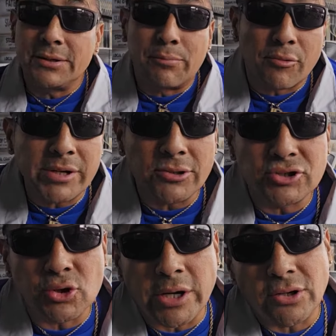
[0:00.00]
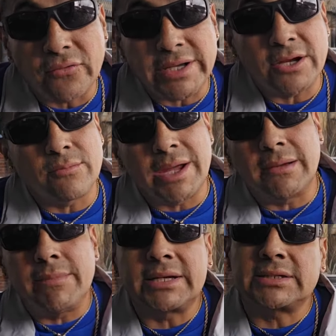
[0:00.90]
the burrito joint over here,
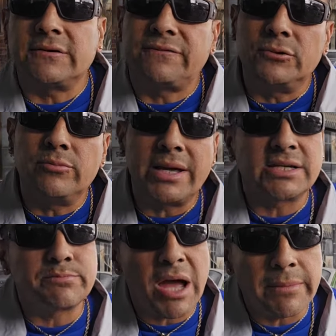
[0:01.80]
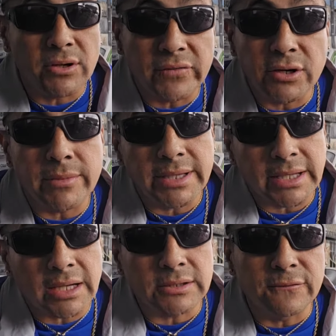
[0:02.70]
man. Mexican food, man. It's popping over here, man. They
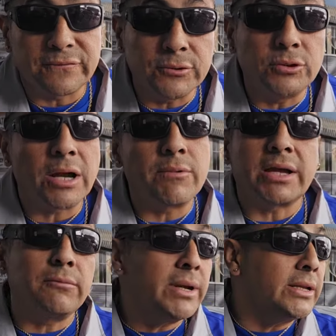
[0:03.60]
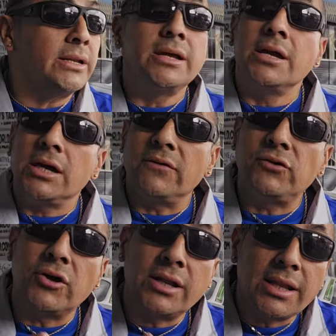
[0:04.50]
got good food. I recommend it. If
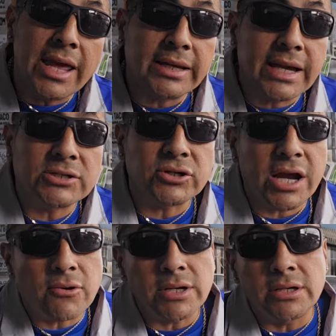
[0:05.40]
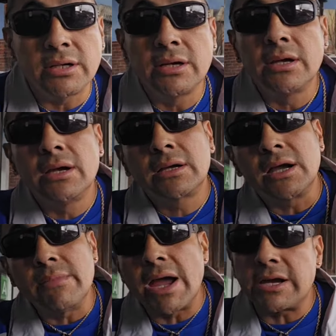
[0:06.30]
you're in the Lancaster area,
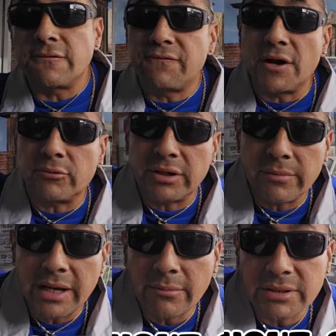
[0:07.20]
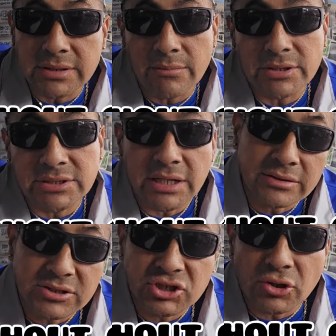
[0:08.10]
come out here and fuck with it, man. I'm gonna, I'm
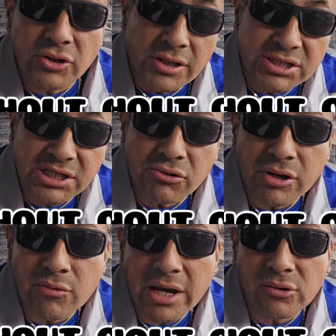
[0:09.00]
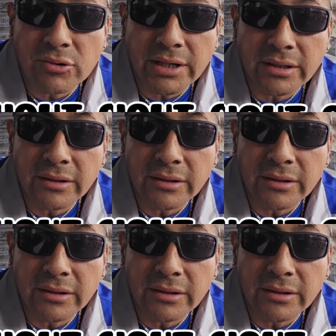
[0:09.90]
gonna show you the scenery right quick.